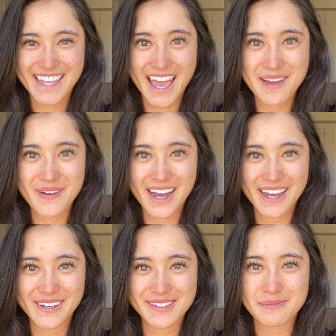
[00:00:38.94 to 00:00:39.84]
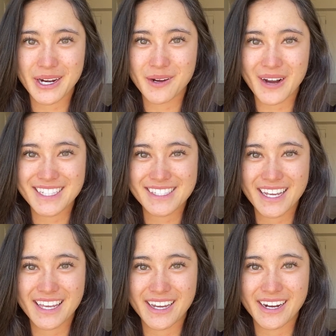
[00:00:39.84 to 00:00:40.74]
Hey Pios, Mary
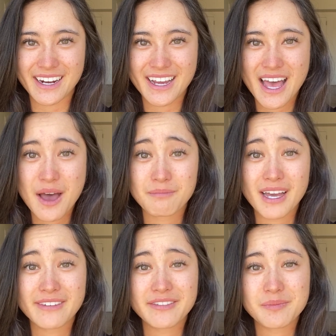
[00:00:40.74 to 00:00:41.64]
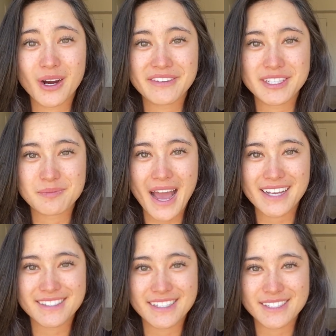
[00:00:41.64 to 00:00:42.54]
Weinstein here. My favorite part of this
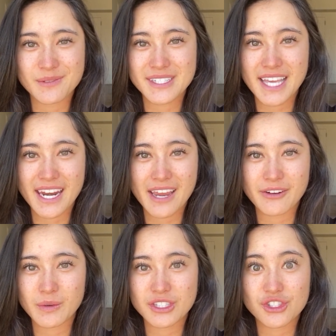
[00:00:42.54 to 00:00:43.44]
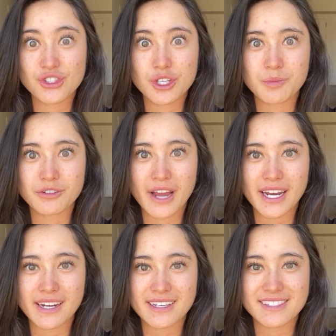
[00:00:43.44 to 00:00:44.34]
past season was getting everyone super
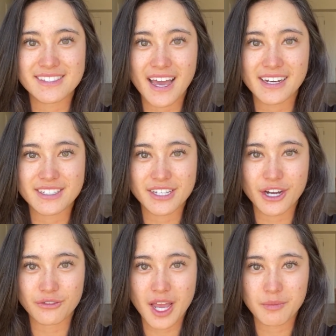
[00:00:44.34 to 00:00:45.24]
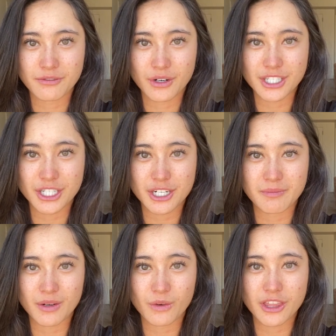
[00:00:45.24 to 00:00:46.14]
ready and excited to go right before a
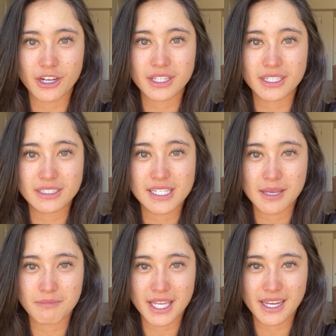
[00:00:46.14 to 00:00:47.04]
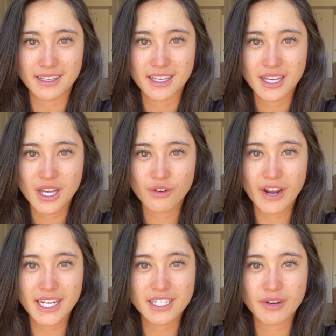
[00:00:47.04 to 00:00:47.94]
tournament with our little team meeting,
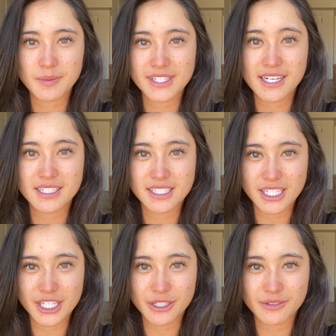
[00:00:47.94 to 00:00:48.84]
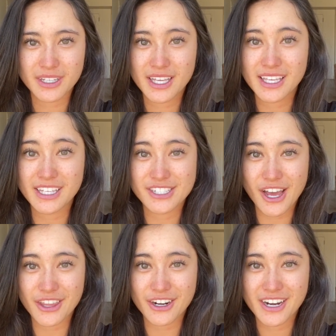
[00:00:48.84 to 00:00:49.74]
ready to represent DU, each
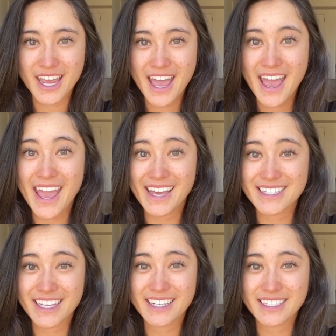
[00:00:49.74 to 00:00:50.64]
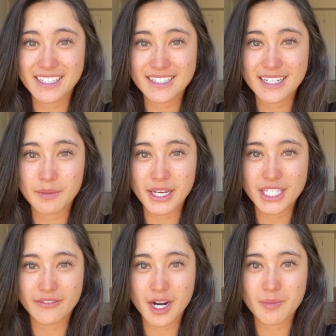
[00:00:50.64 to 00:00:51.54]
other, and Danny Dietz to the
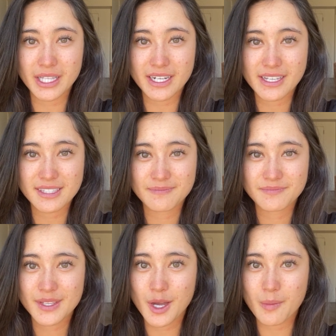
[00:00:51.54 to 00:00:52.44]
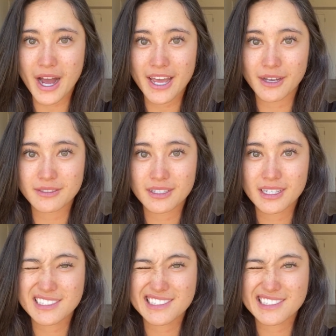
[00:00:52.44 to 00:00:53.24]
best of our abilities. Go Pios.